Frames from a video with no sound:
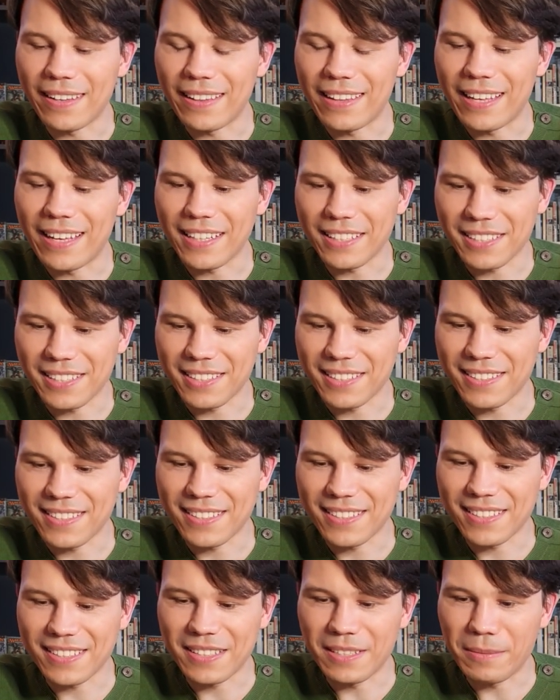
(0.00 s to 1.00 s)

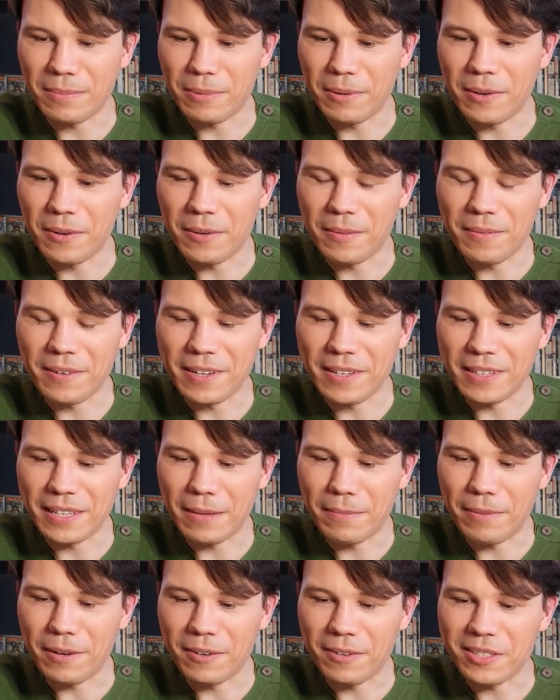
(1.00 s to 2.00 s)
That's the Pokemon that
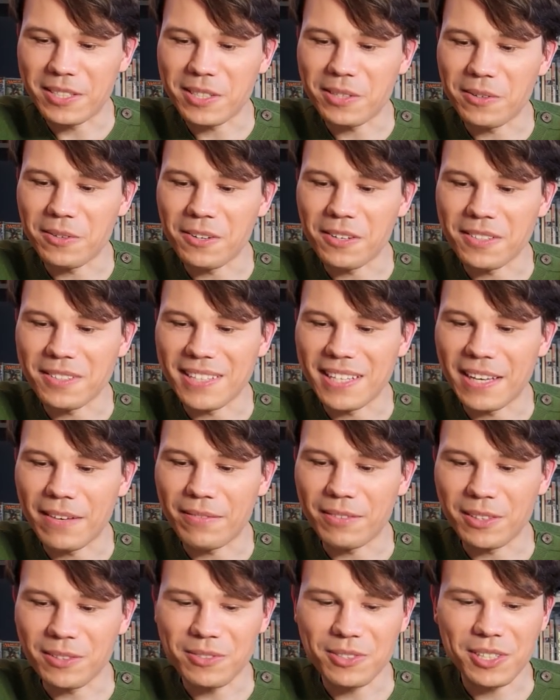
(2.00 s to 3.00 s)
Barraskewda is the
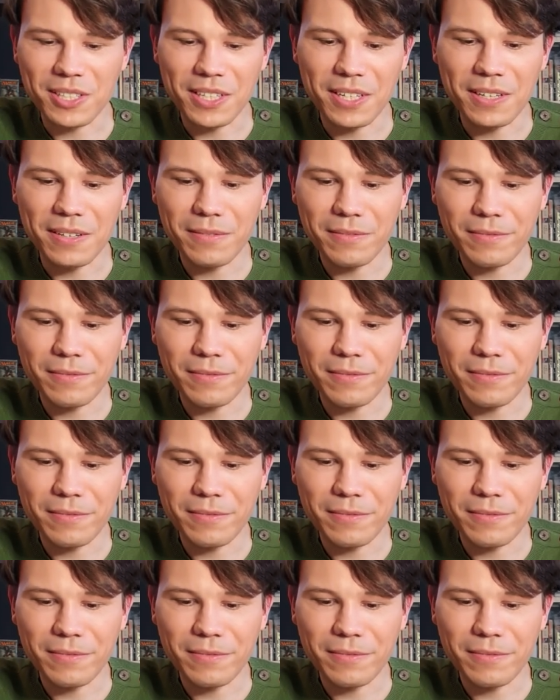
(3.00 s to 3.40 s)
evolution of.